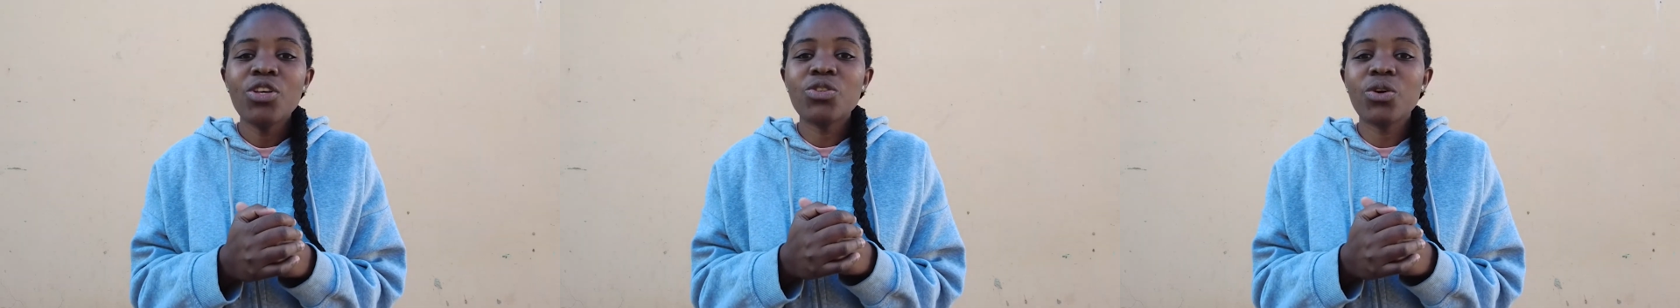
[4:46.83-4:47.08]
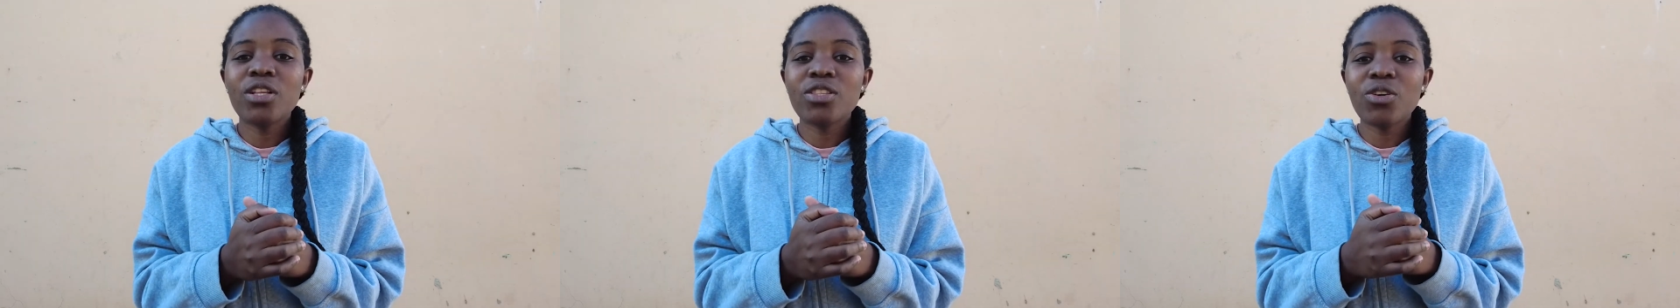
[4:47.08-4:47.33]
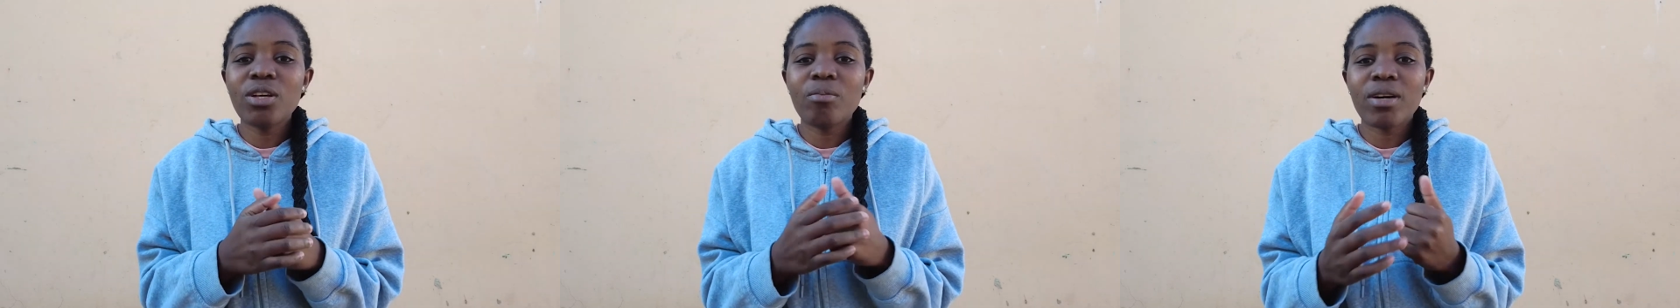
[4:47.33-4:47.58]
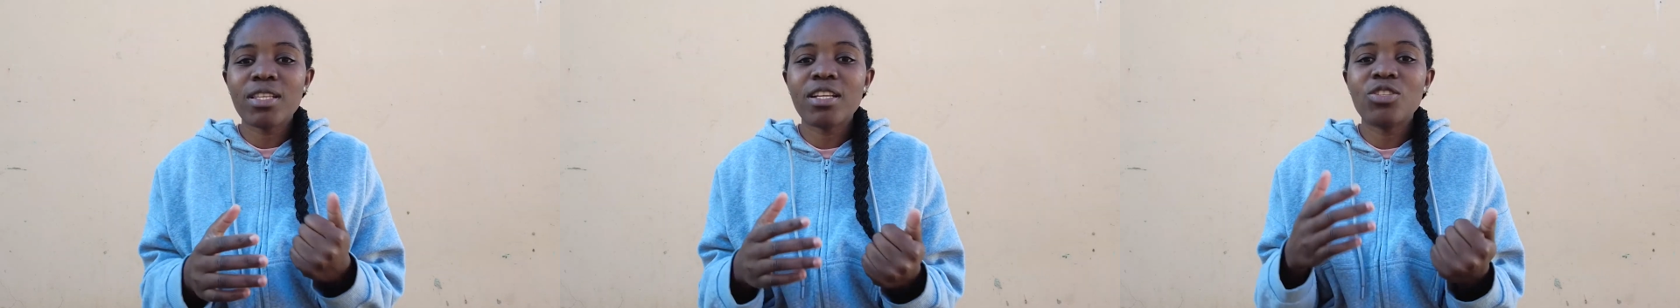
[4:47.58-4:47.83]
So it's not a
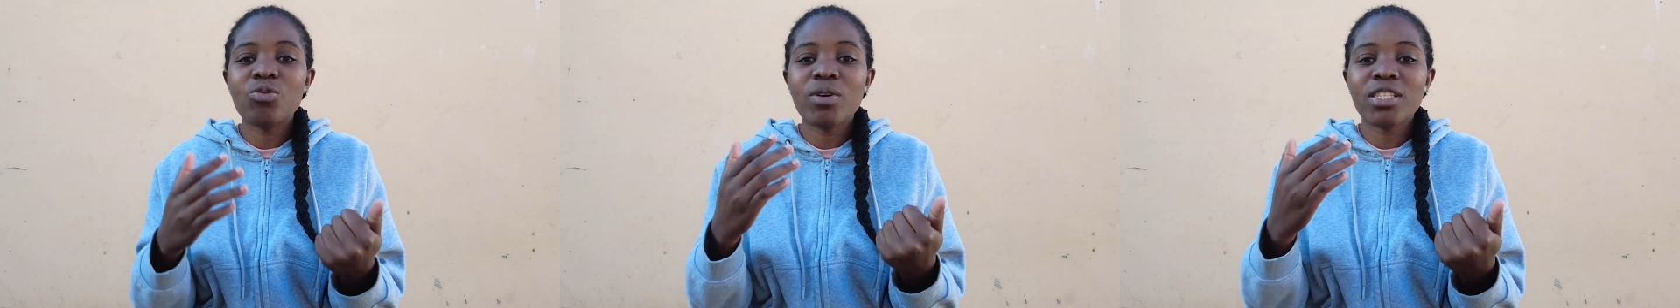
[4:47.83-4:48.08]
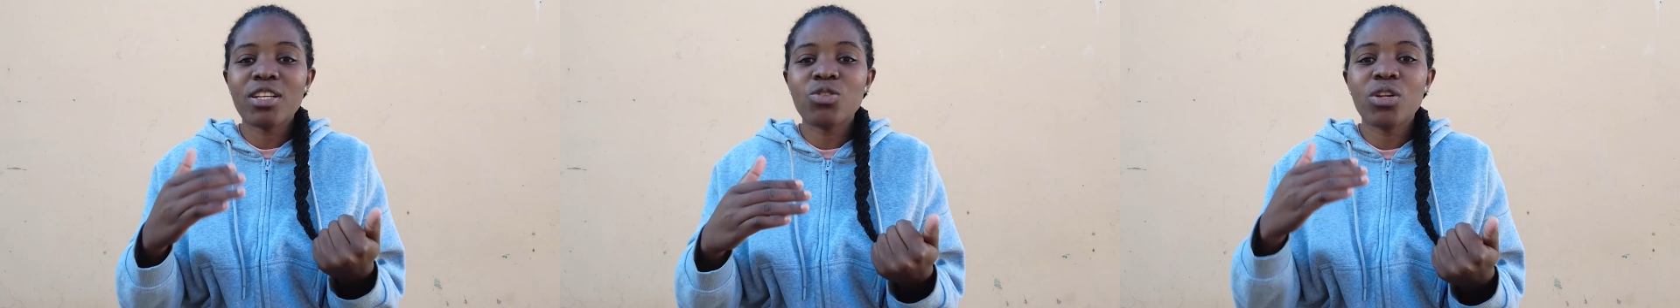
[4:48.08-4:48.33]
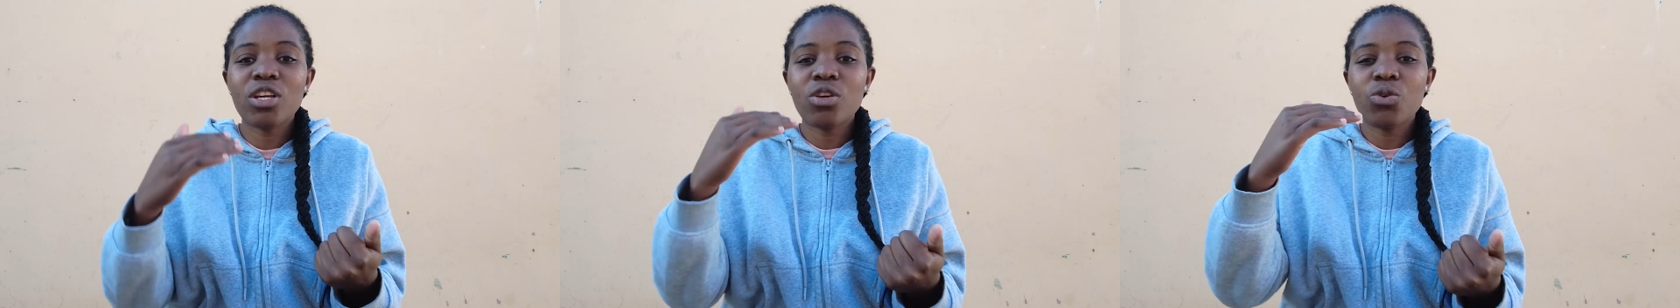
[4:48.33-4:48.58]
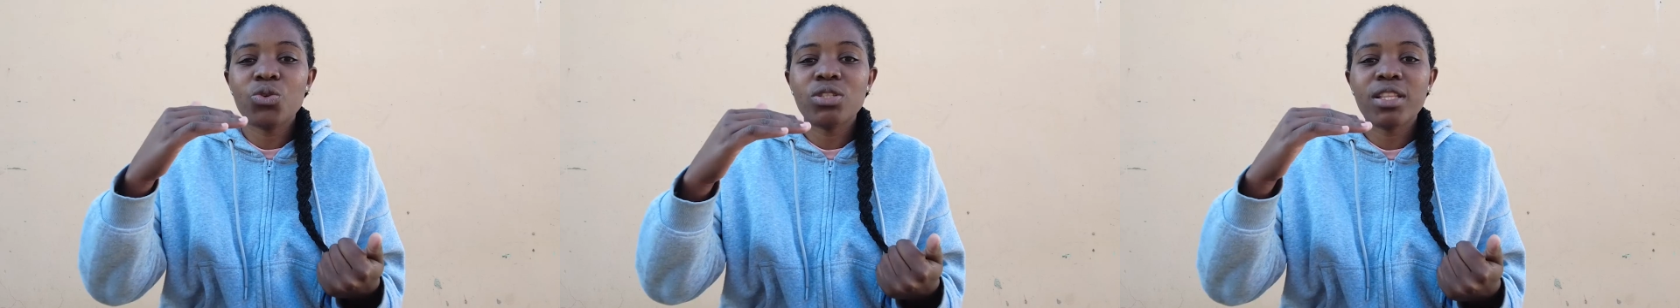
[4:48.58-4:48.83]
must that you must actually
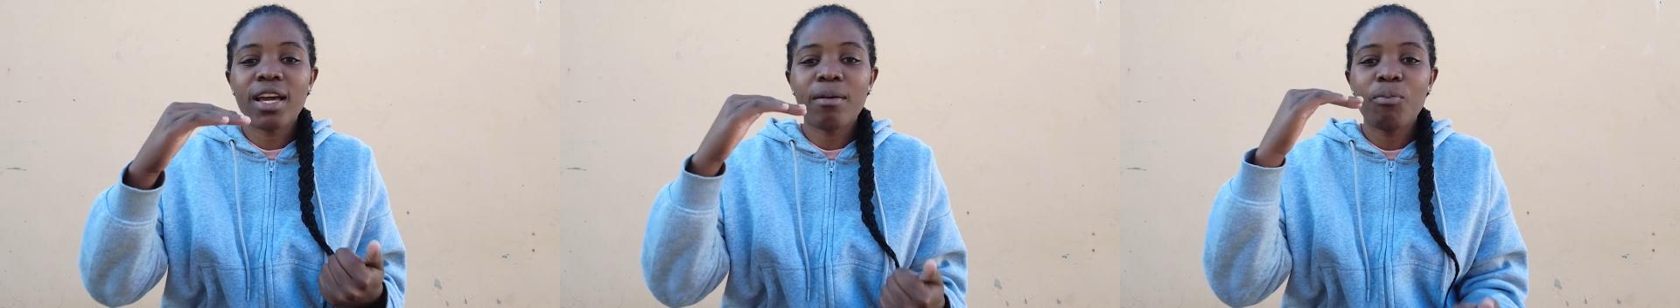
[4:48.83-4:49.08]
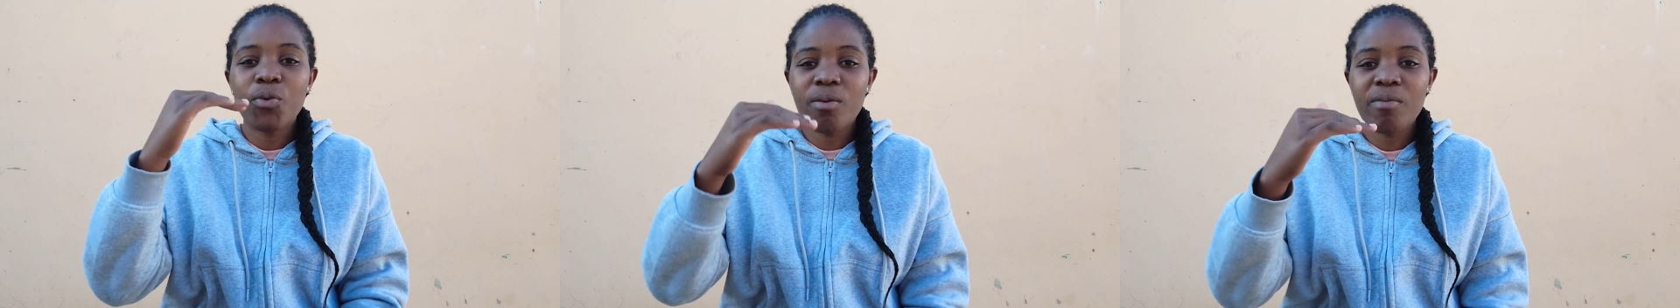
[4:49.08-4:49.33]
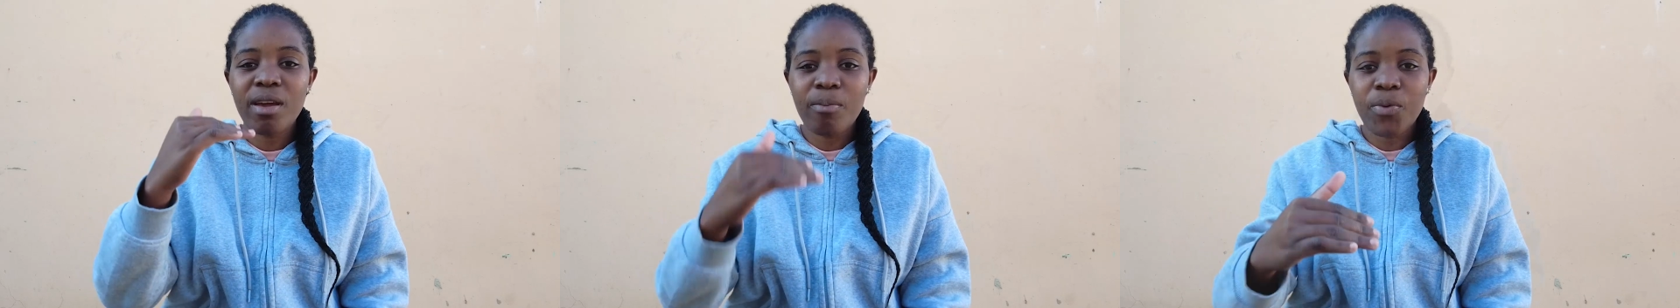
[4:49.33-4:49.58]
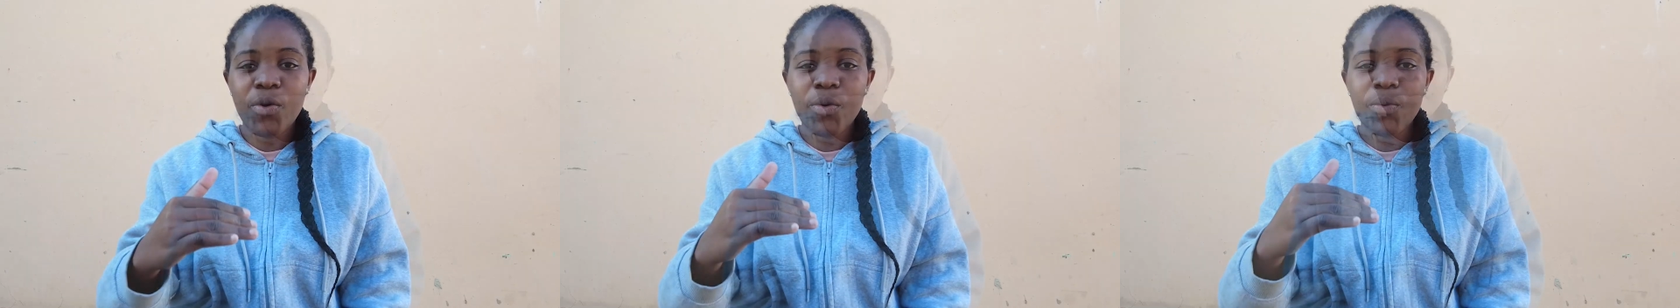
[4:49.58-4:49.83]
use like Premiere
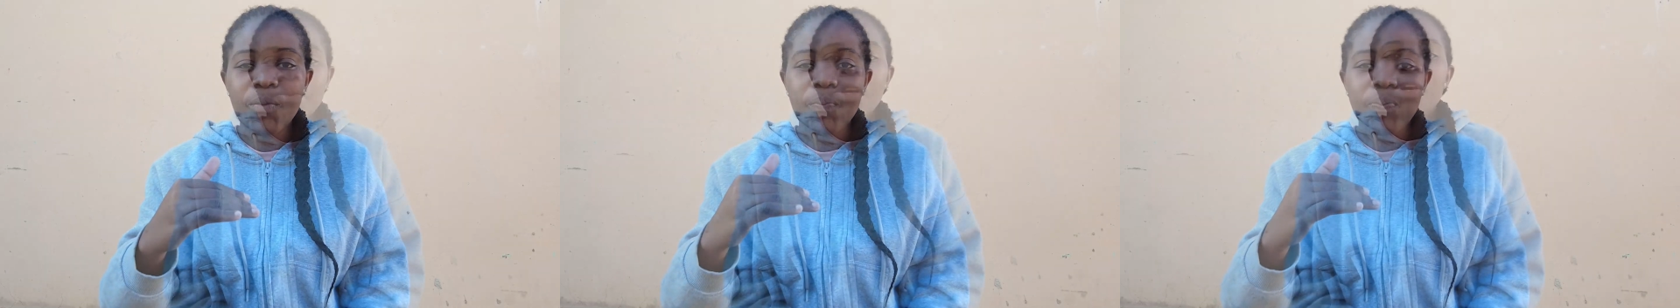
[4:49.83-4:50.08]
Pro.